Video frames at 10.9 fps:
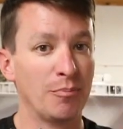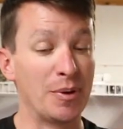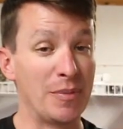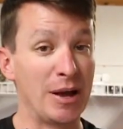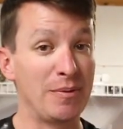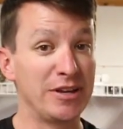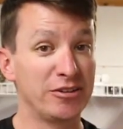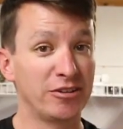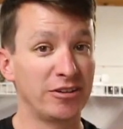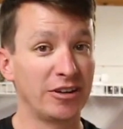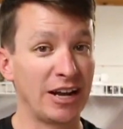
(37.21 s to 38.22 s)
But maybe
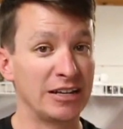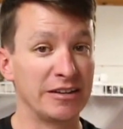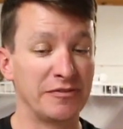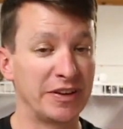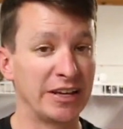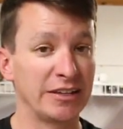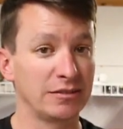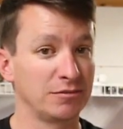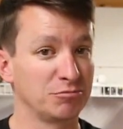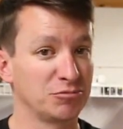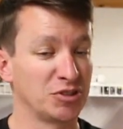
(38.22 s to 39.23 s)
you're at an event,
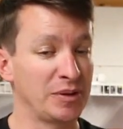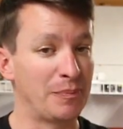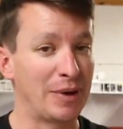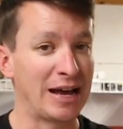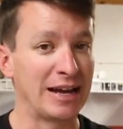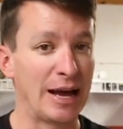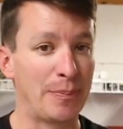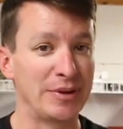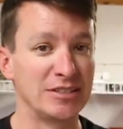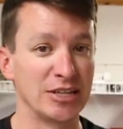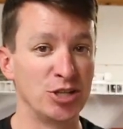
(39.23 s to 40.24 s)
something bad
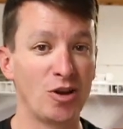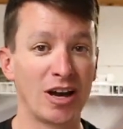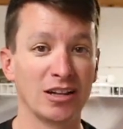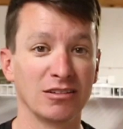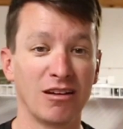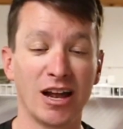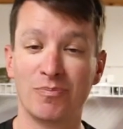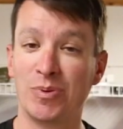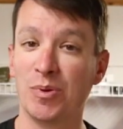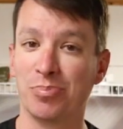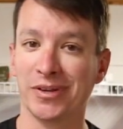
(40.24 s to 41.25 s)
happens, and you got a lot of
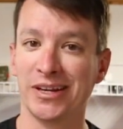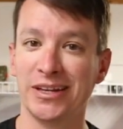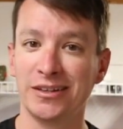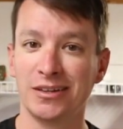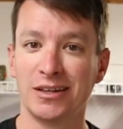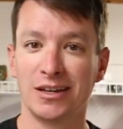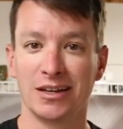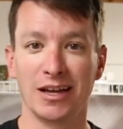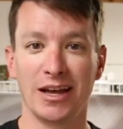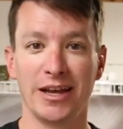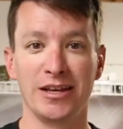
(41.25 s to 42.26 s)
people bleeding,
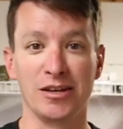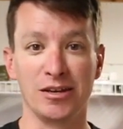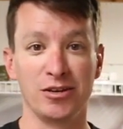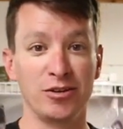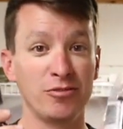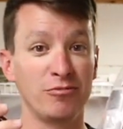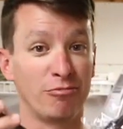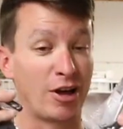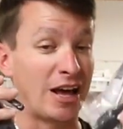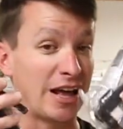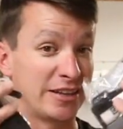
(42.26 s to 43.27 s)
and you
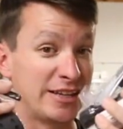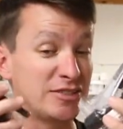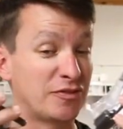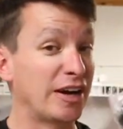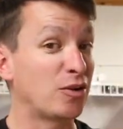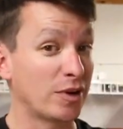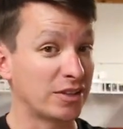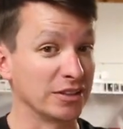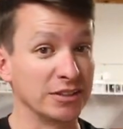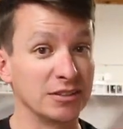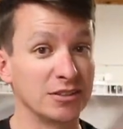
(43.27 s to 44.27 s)
run out of these very
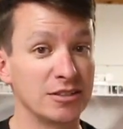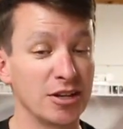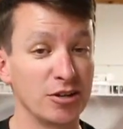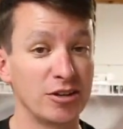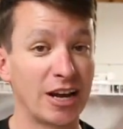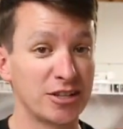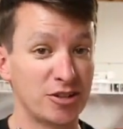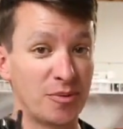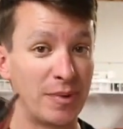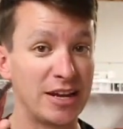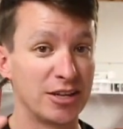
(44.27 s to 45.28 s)
quickly. So you got to
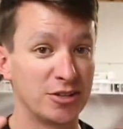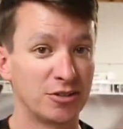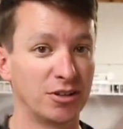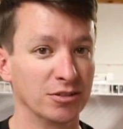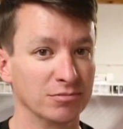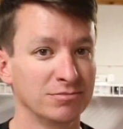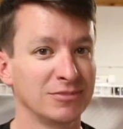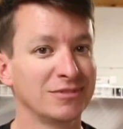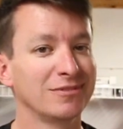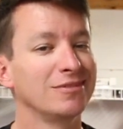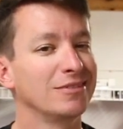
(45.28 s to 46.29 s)
start making your own.
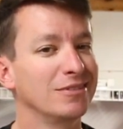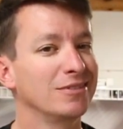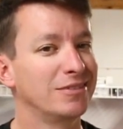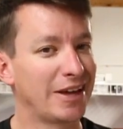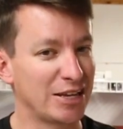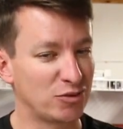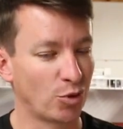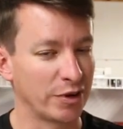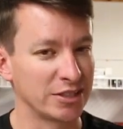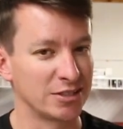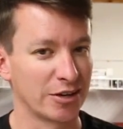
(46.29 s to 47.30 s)
That's where
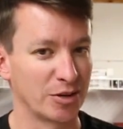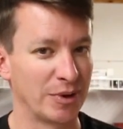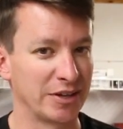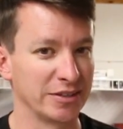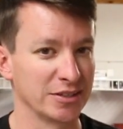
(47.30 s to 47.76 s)
we can talk about